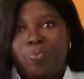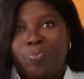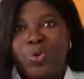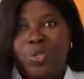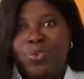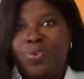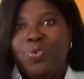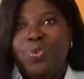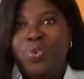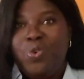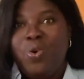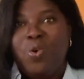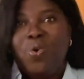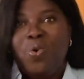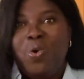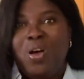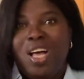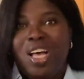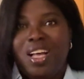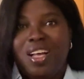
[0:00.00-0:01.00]
we don't
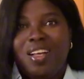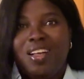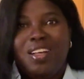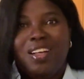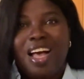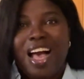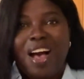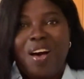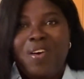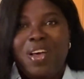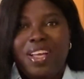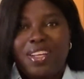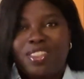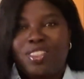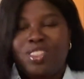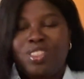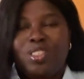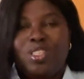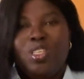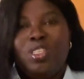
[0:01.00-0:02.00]
know how
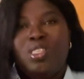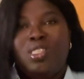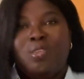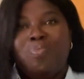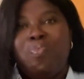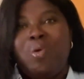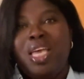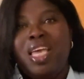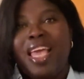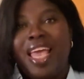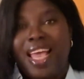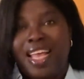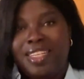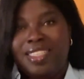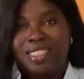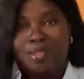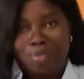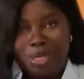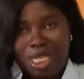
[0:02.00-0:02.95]
else to make ends